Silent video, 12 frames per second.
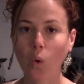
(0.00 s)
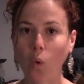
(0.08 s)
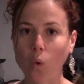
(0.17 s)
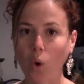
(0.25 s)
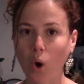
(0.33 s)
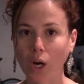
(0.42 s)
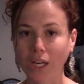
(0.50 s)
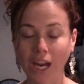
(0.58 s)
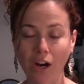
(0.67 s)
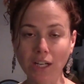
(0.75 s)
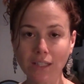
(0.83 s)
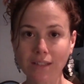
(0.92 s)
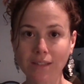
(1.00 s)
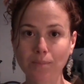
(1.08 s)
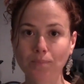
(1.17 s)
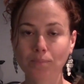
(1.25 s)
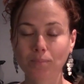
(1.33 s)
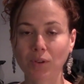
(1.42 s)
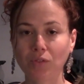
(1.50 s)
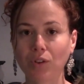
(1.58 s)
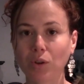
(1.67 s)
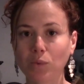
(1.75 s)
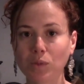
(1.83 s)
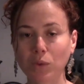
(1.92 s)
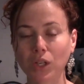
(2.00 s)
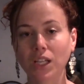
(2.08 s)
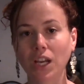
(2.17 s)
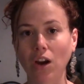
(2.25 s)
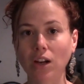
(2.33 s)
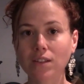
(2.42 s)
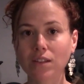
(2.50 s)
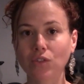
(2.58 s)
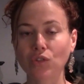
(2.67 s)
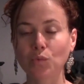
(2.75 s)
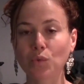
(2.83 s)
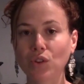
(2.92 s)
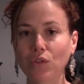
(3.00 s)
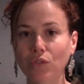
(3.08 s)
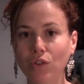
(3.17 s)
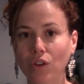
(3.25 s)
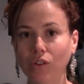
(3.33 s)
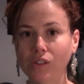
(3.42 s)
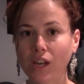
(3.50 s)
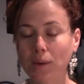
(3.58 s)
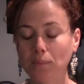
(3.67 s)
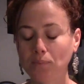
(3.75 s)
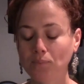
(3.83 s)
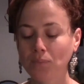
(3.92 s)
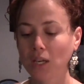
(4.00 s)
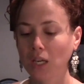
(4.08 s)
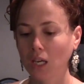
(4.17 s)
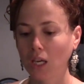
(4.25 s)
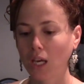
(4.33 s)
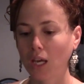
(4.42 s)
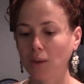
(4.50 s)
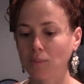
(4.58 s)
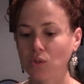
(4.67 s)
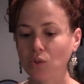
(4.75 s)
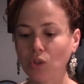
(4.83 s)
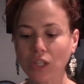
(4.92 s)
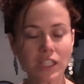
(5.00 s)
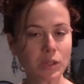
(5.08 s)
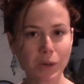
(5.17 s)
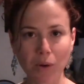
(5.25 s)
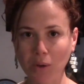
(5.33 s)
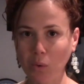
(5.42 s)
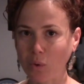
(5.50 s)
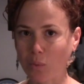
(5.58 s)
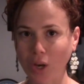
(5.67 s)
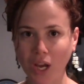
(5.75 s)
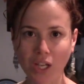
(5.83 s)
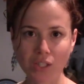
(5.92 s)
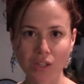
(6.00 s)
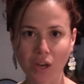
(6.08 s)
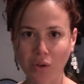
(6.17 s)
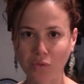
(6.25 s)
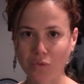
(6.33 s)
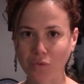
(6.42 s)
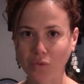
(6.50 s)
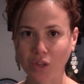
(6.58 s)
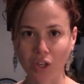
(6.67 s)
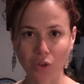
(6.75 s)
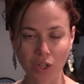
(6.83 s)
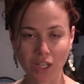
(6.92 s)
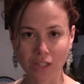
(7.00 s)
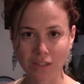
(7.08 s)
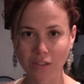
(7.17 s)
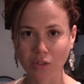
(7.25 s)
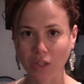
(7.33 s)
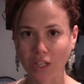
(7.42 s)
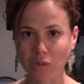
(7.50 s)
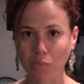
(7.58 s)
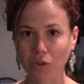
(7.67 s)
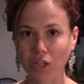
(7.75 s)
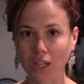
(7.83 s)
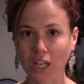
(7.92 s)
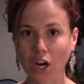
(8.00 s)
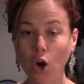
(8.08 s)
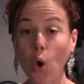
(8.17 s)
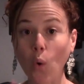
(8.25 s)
Or carrots. My friend was putting carrots in her smoothie for a long time. So you can experiment with what kinds of ingredients you like to put in there.